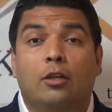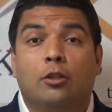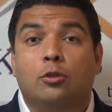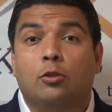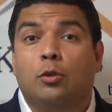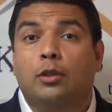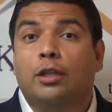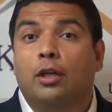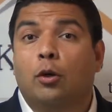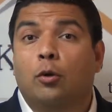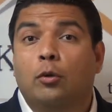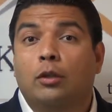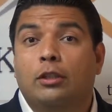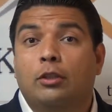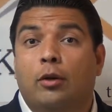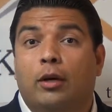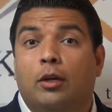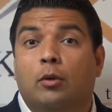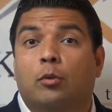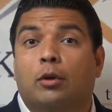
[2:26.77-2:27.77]
do they only
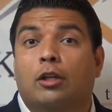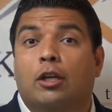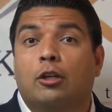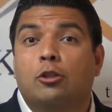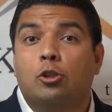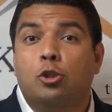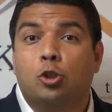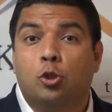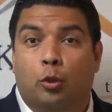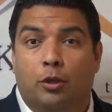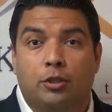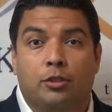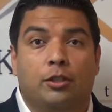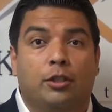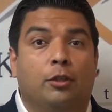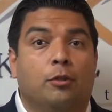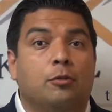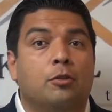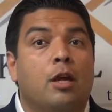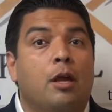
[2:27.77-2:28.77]
know how to work on short
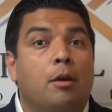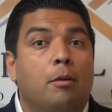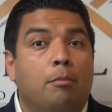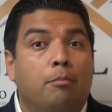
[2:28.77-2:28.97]
sales,